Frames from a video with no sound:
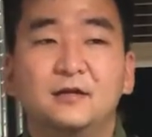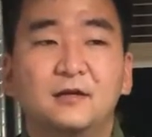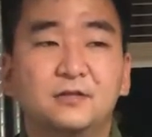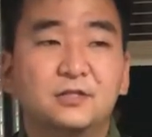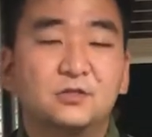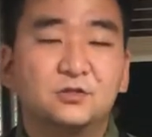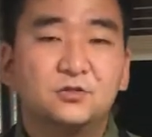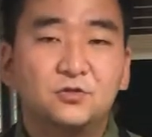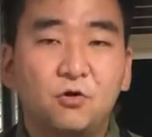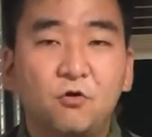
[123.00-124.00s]
Now this is
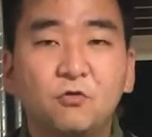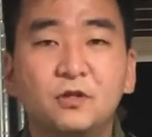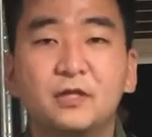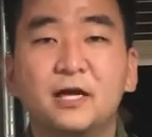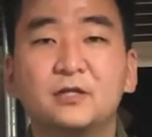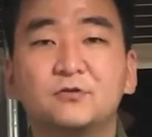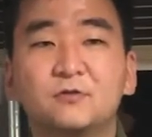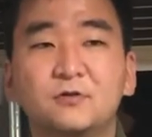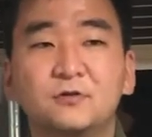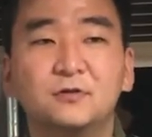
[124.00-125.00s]
totally
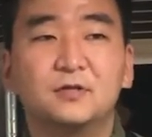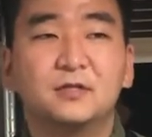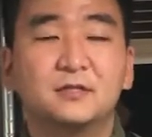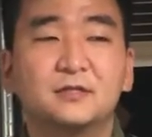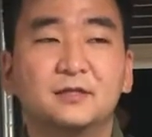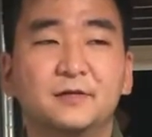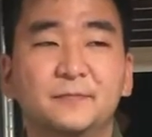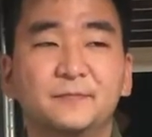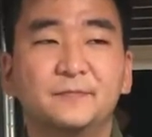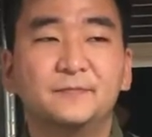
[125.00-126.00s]
natural.
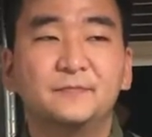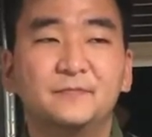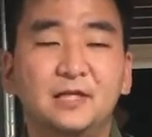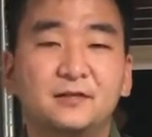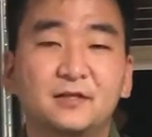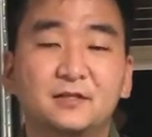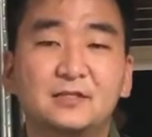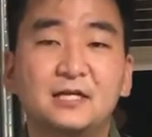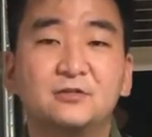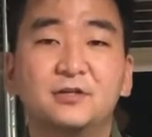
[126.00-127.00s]
Ethylene is
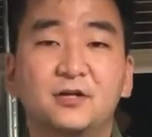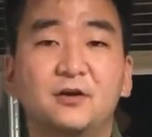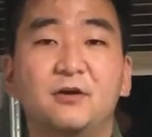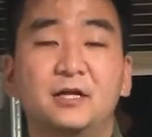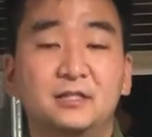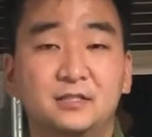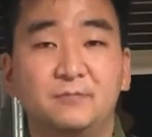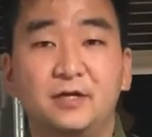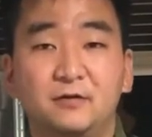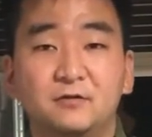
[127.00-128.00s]
naturally occurring in
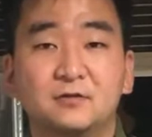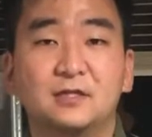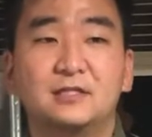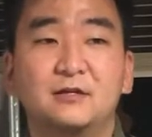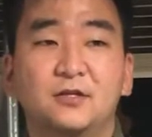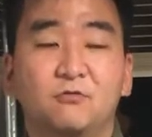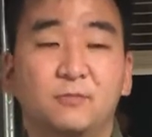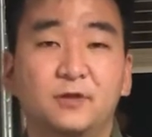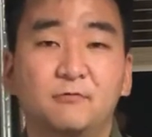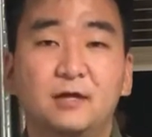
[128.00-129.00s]
tomatoes, and that's how they
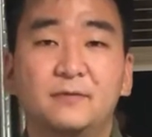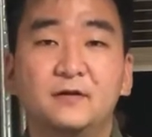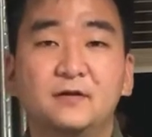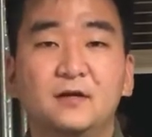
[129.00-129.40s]
normally ripen.